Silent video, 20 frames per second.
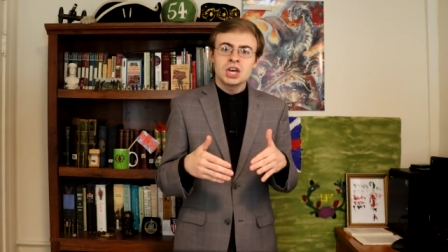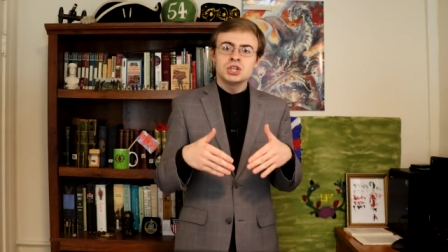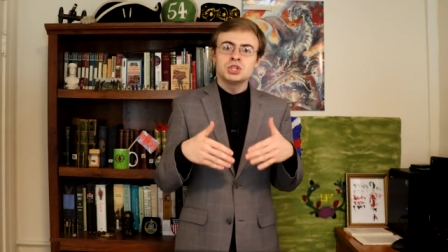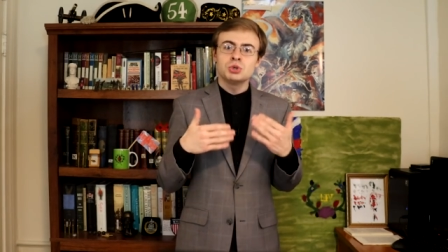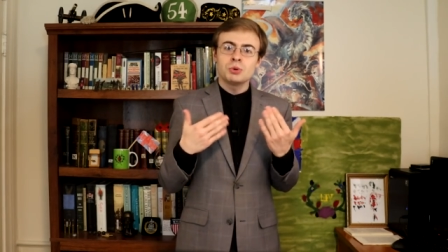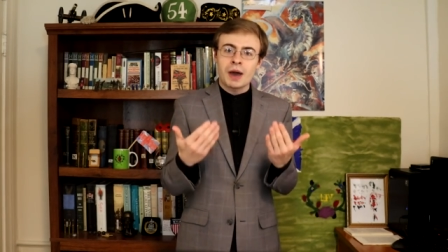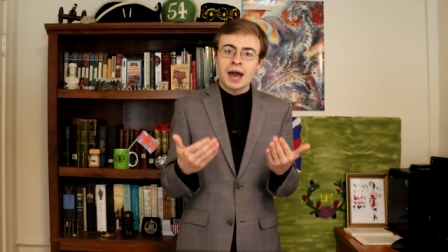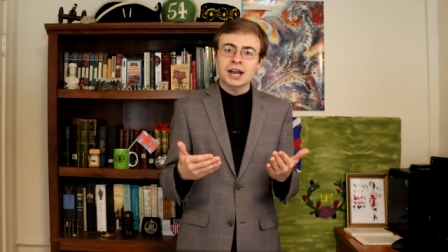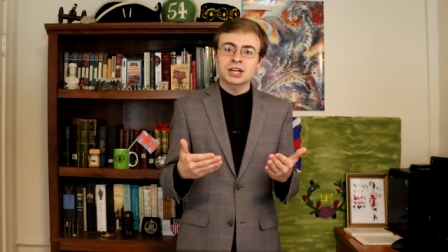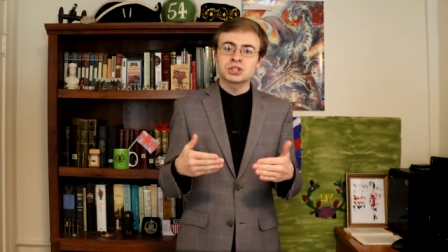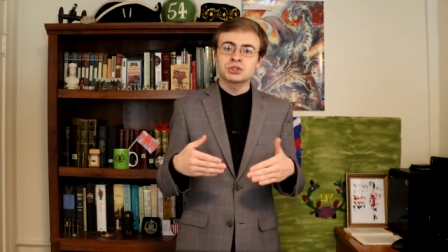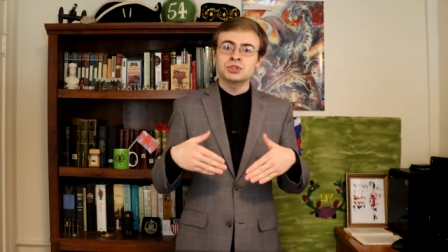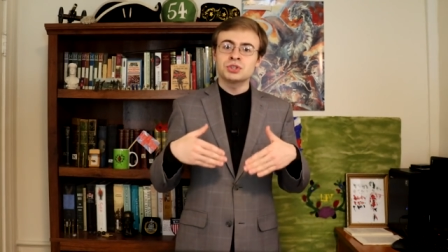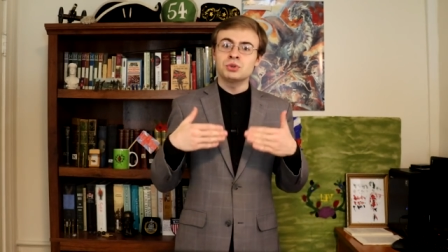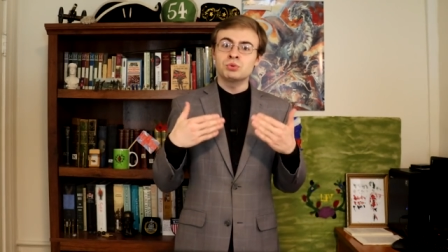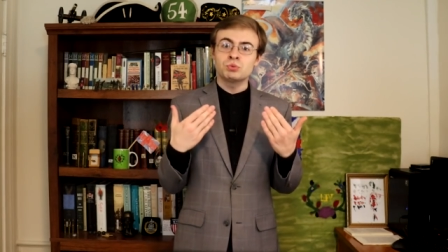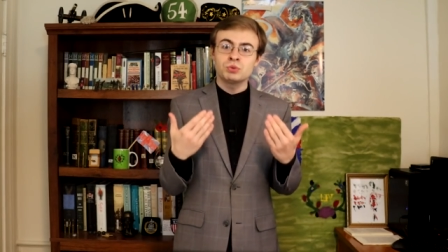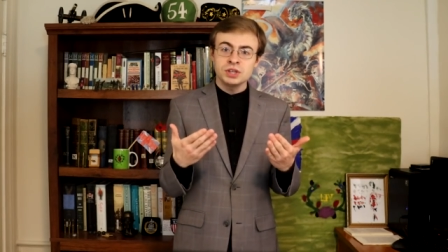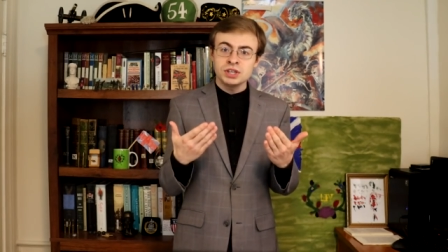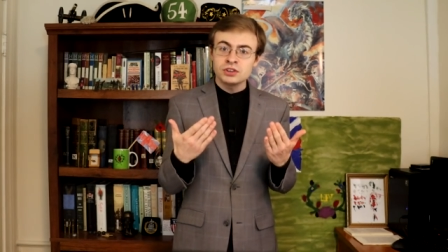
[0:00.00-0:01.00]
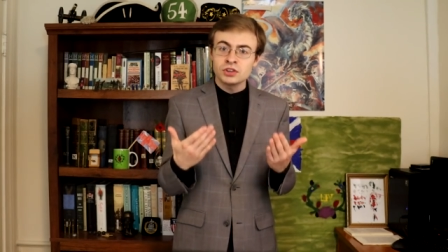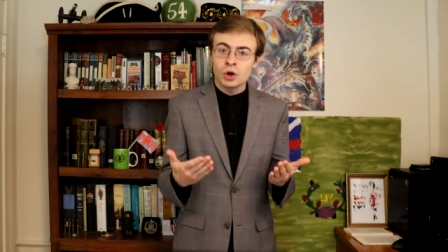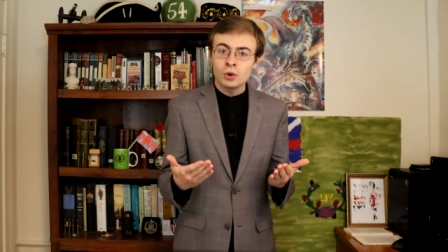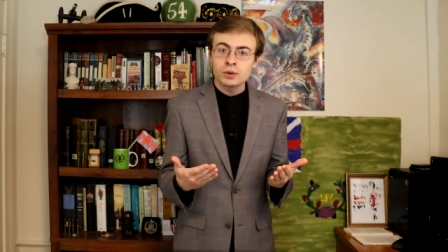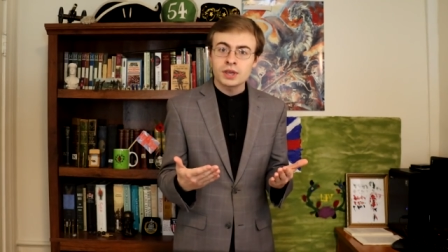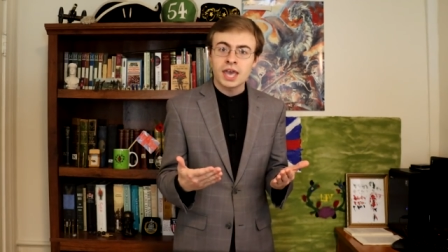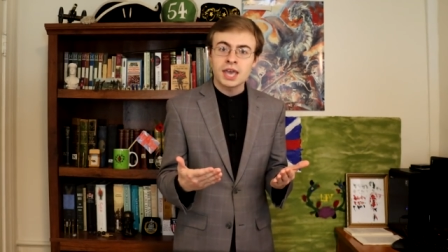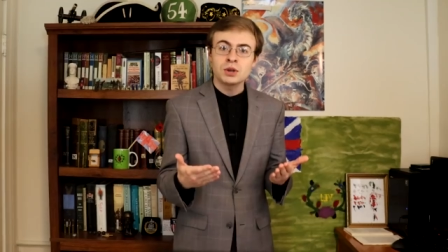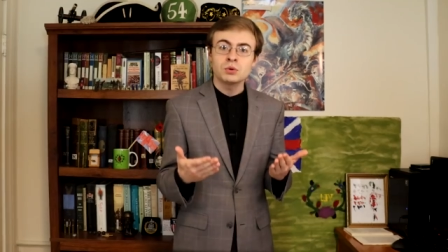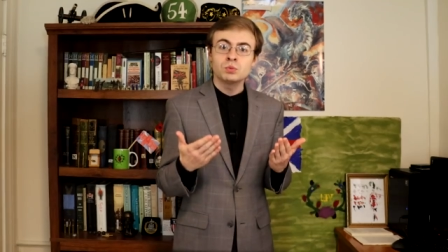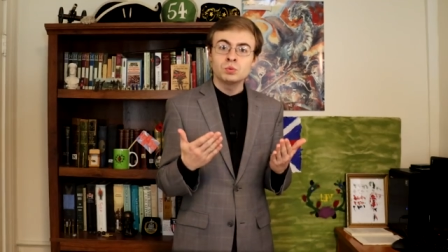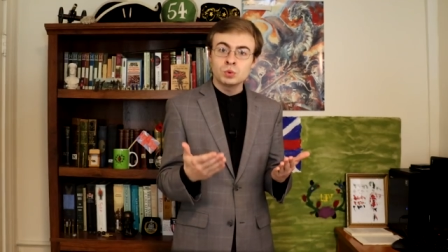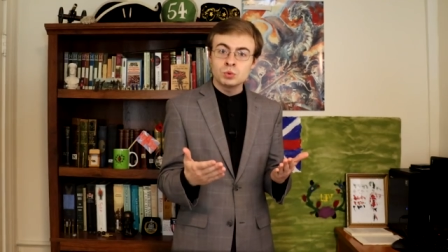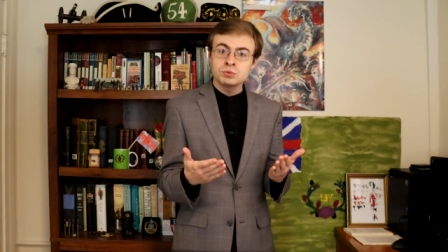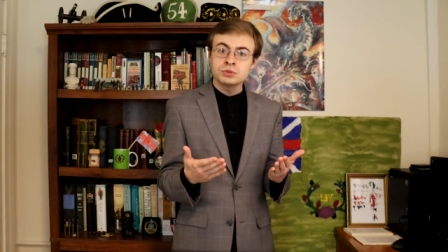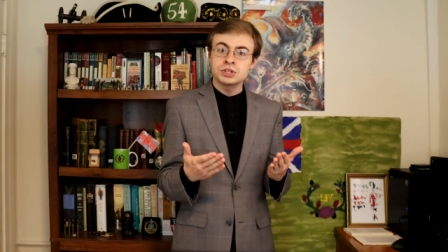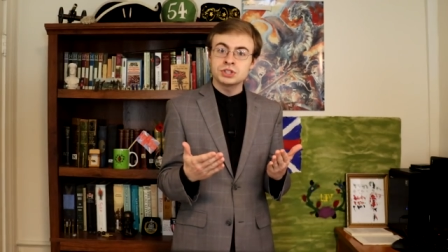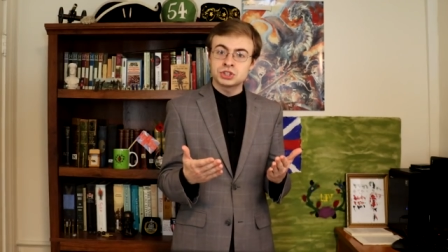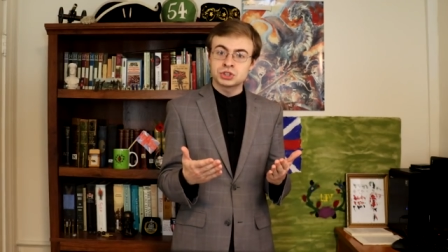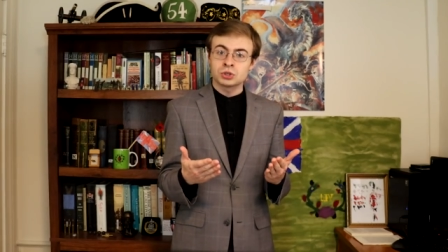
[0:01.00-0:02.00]
to actually relocate
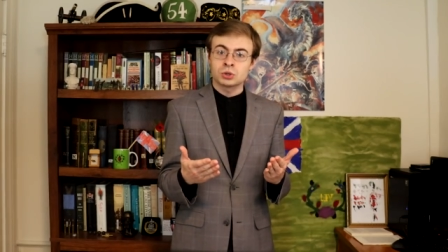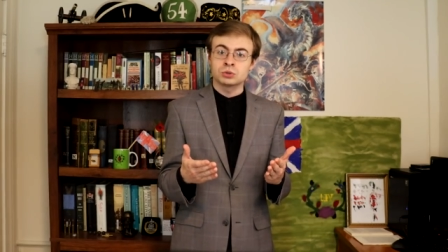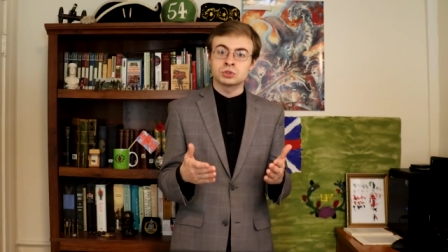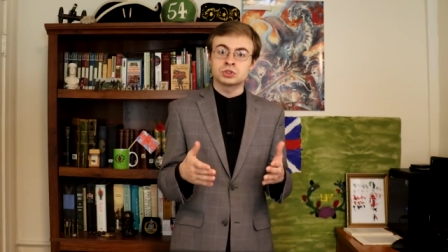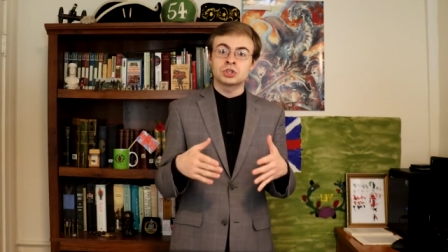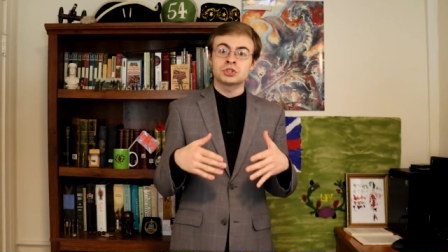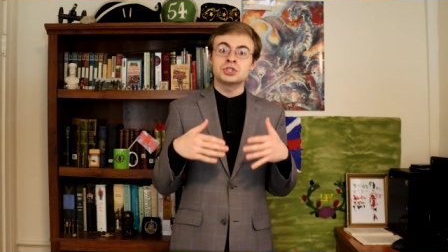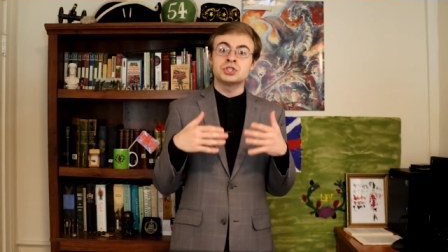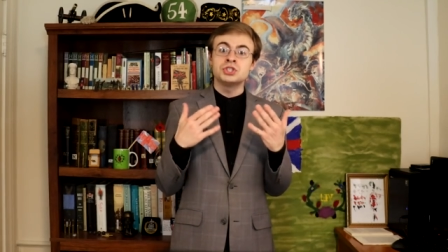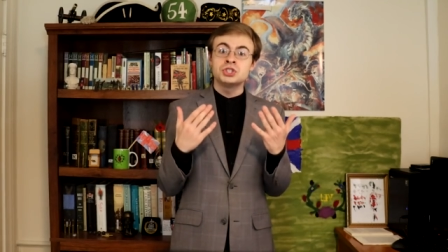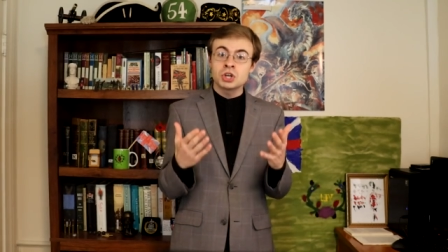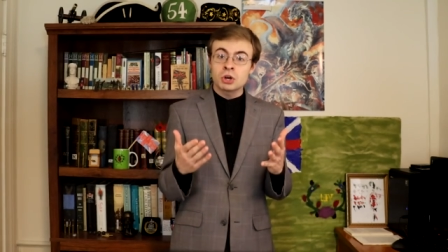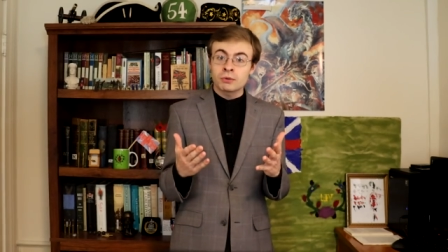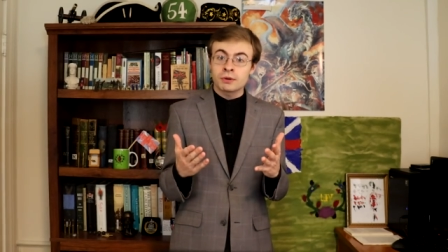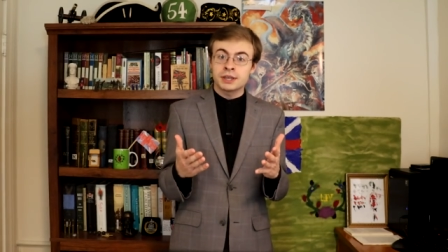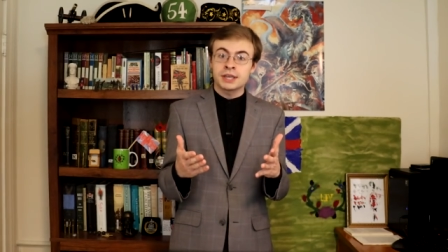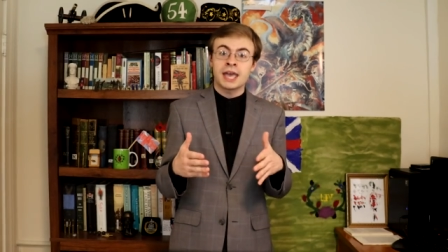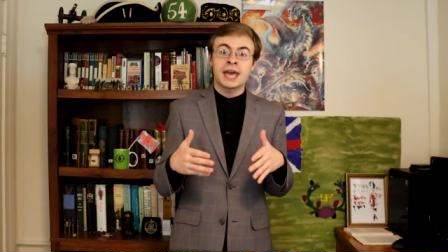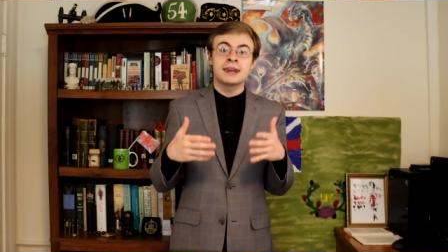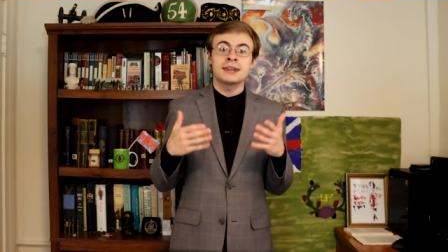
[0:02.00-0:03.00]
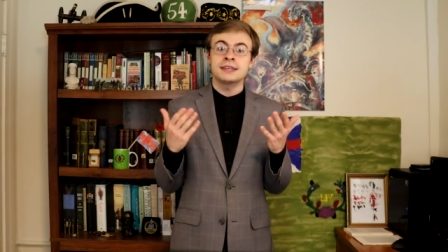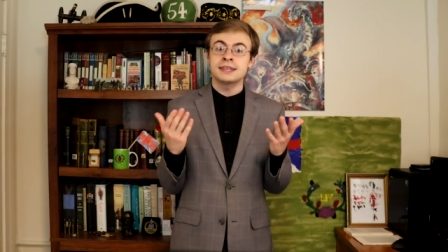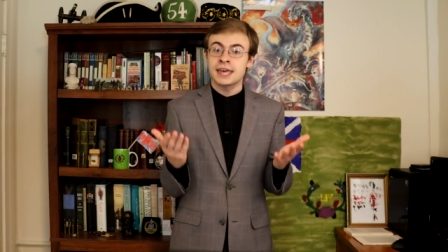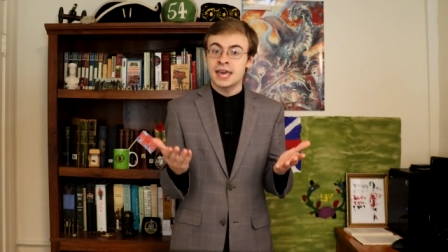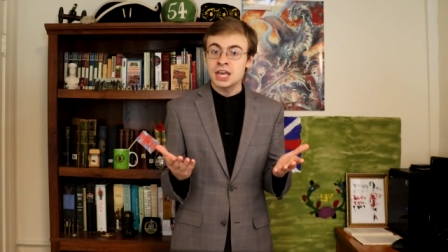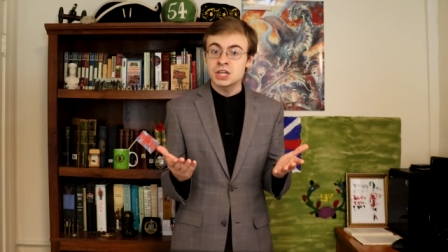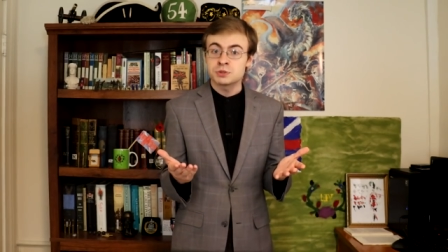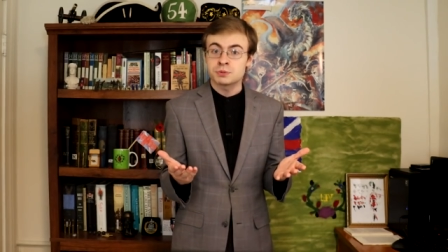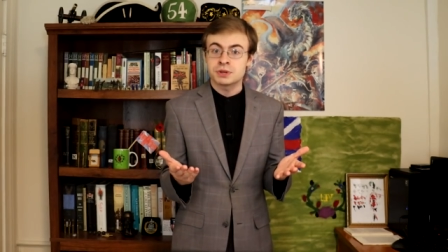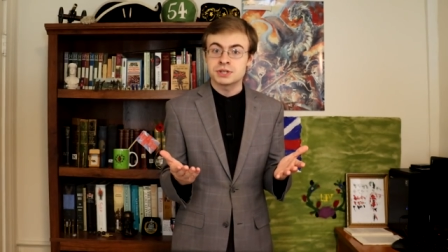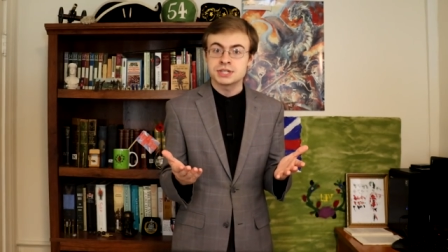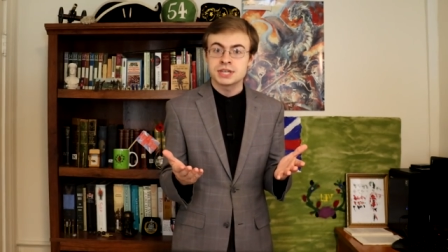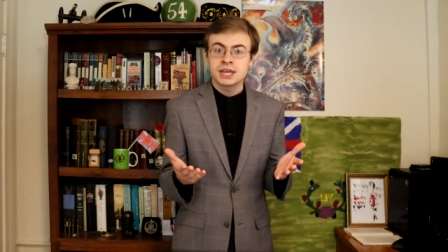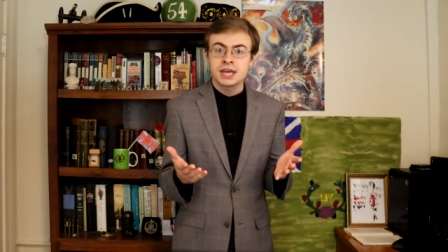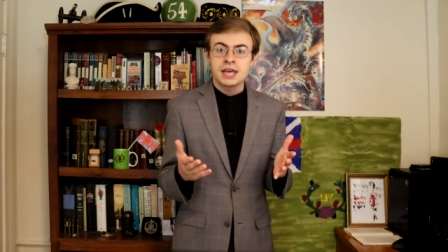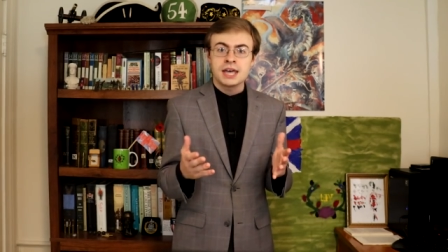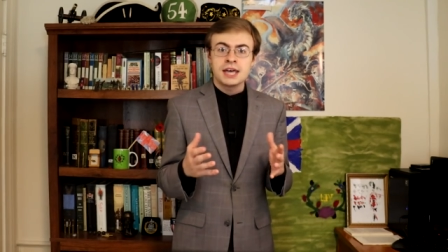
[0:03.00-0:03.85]
wounded soldiers during an engagement.